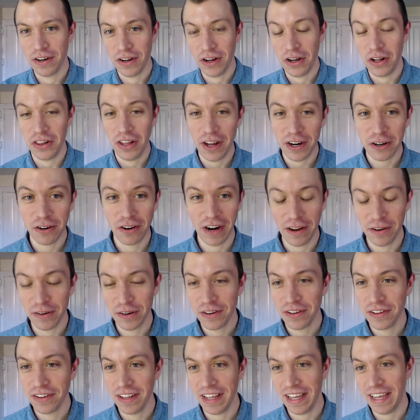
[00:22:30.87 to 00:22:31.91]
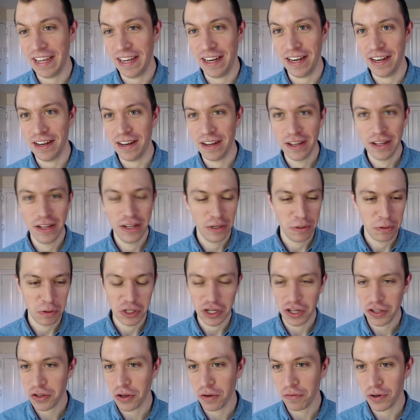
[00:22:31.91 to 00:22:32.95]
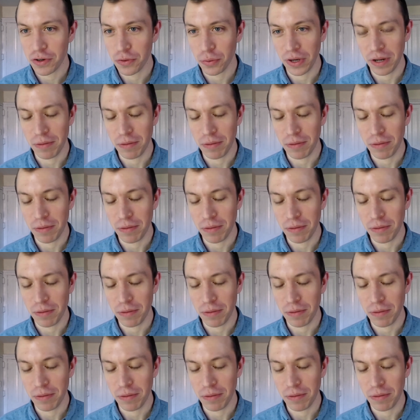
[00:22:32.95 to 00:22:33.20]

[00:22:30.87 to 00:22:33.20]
a lot of ground in just over 20